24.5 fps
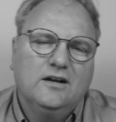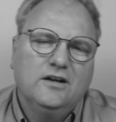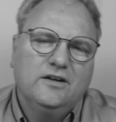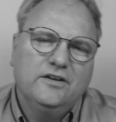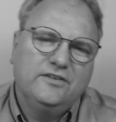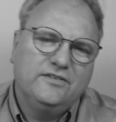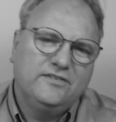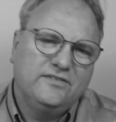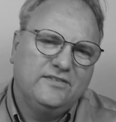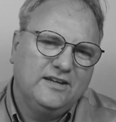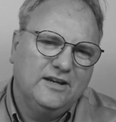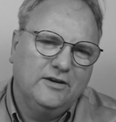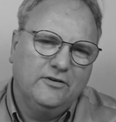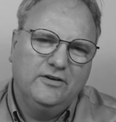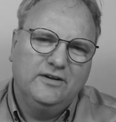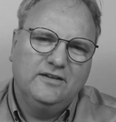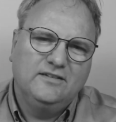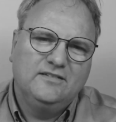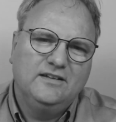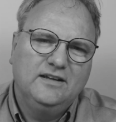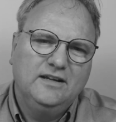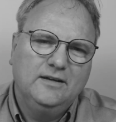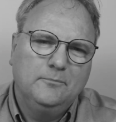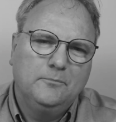
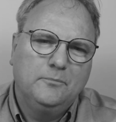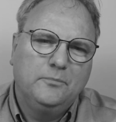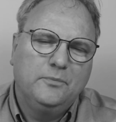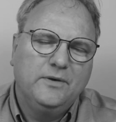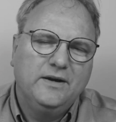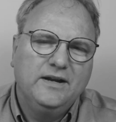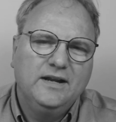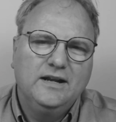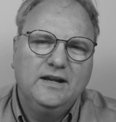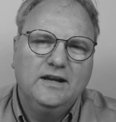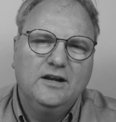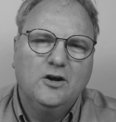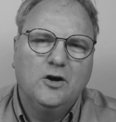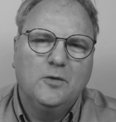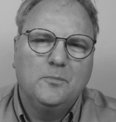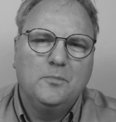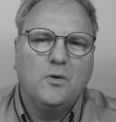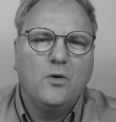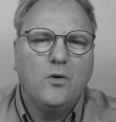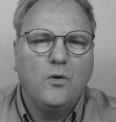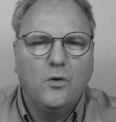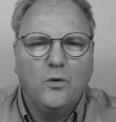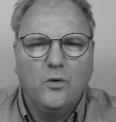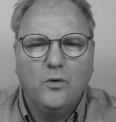seriously, bringing up
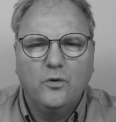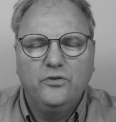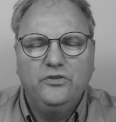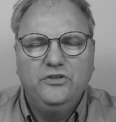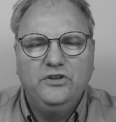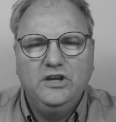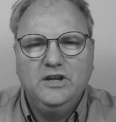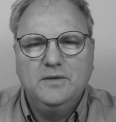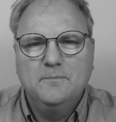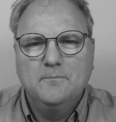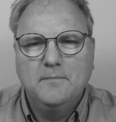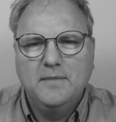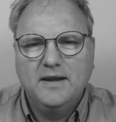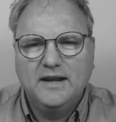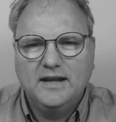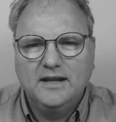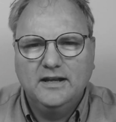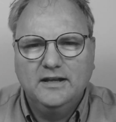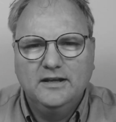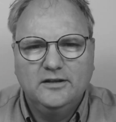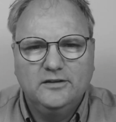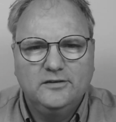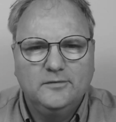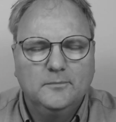all the
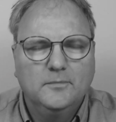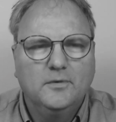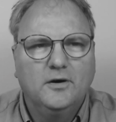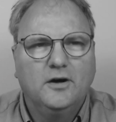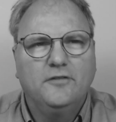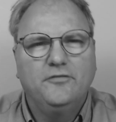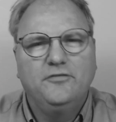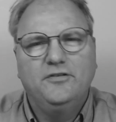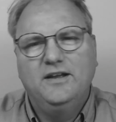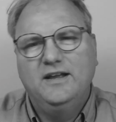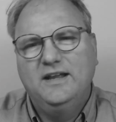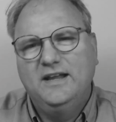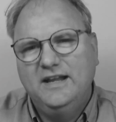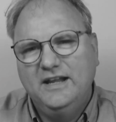mechanism of a